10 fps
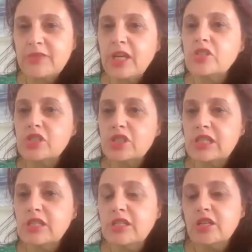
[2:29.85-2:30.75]
And that
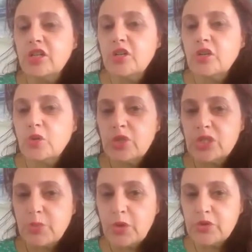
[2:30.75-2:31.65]
usually
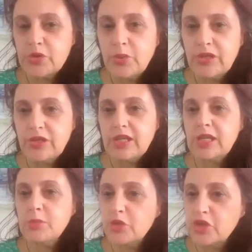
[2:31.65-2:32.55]
responded with
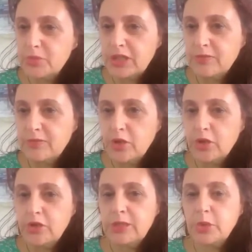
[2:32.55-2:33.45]
improved blood
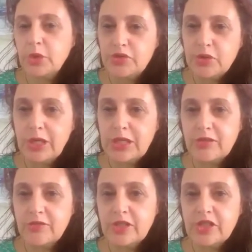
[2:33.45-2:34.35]
flow, improved
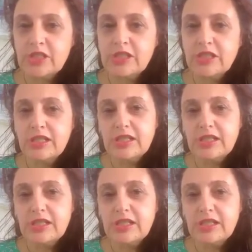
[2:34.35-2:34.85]
erectile function,